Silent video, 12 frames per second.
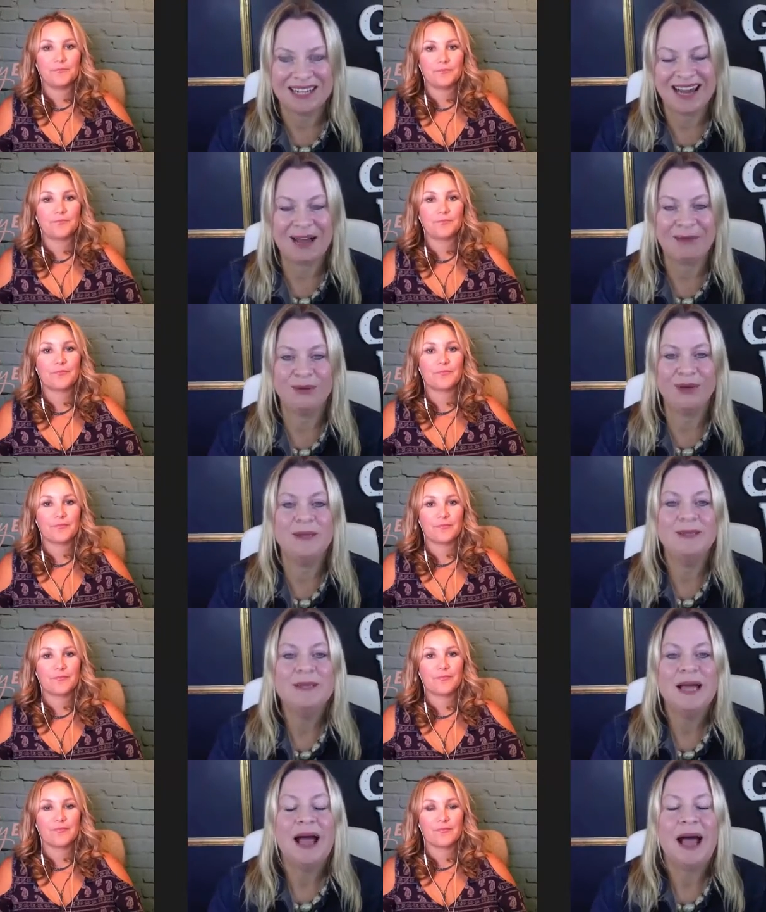Speaker 1: happen
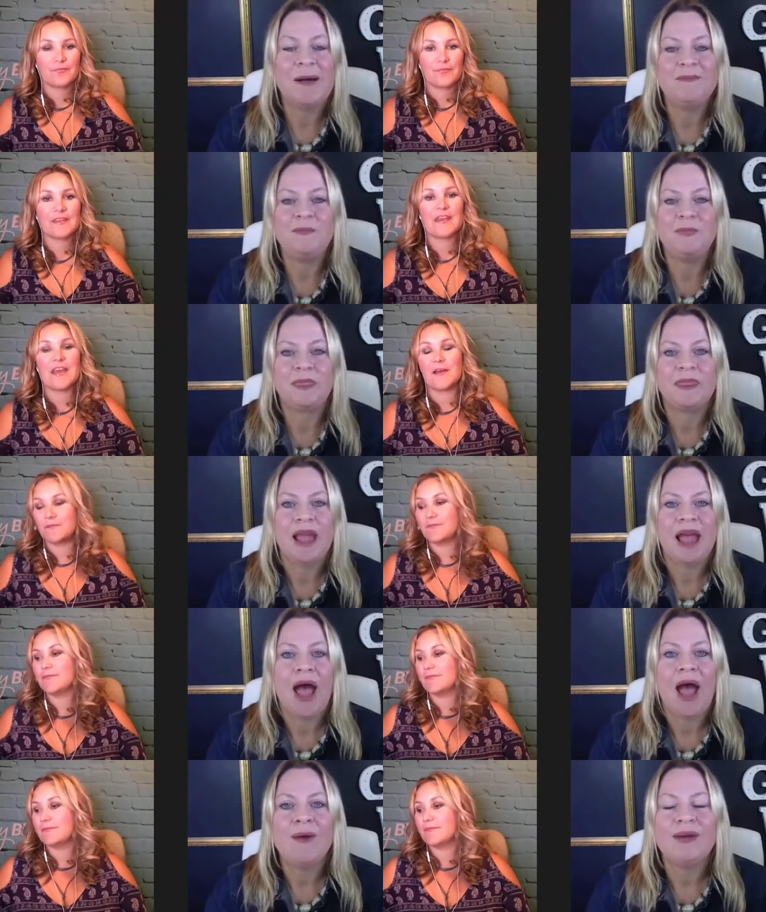um yeah
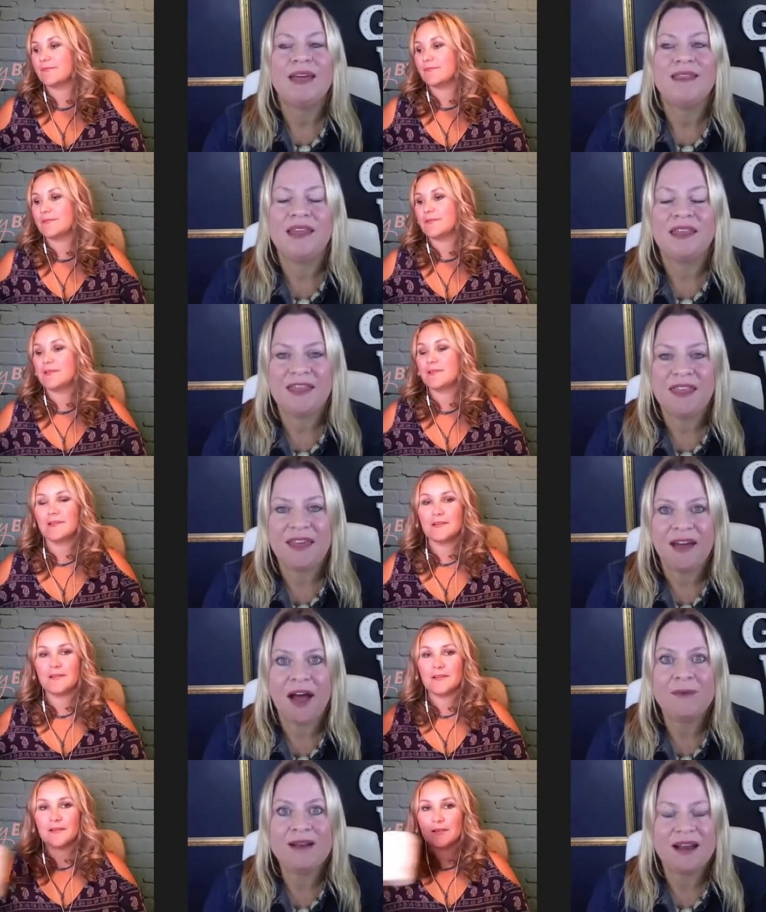Okay, the other thing
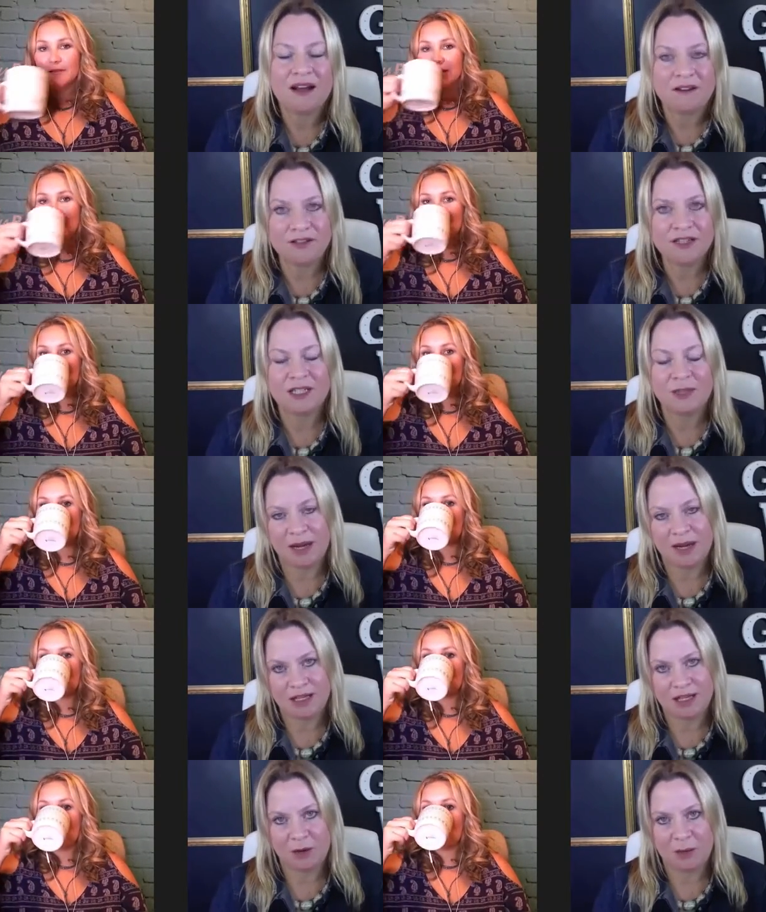I would love to speak
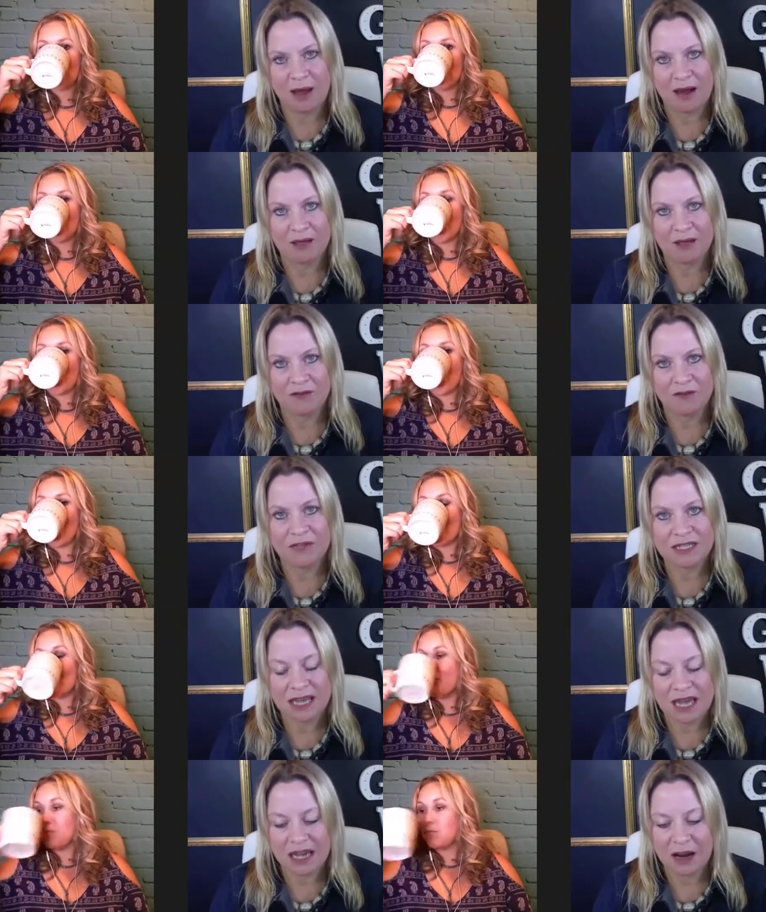to you about, because
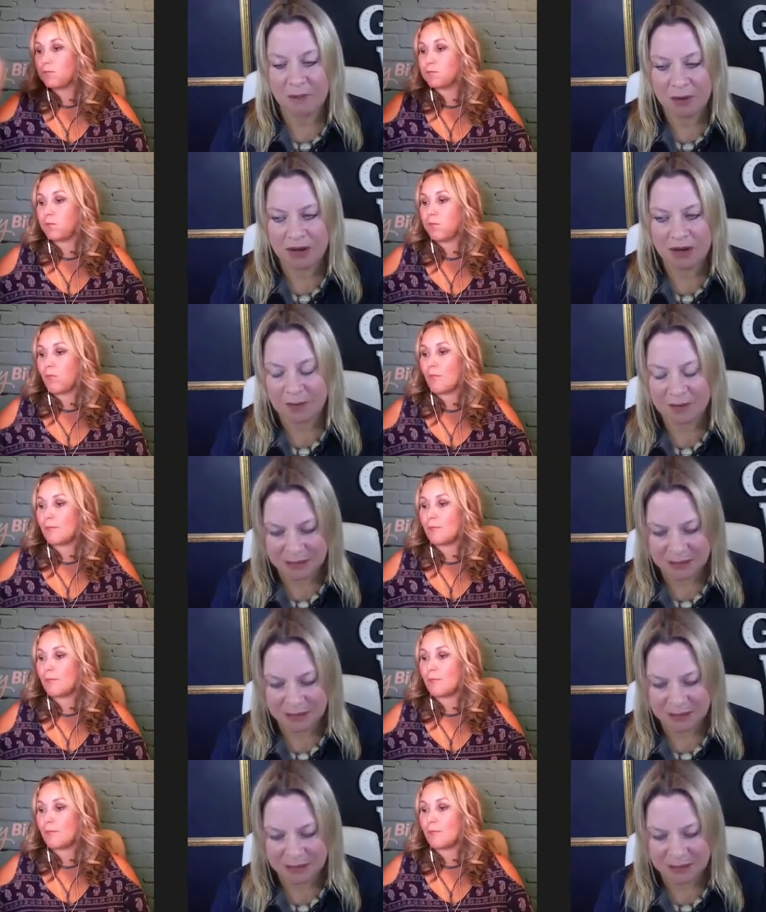obviously, you know, bootcamp is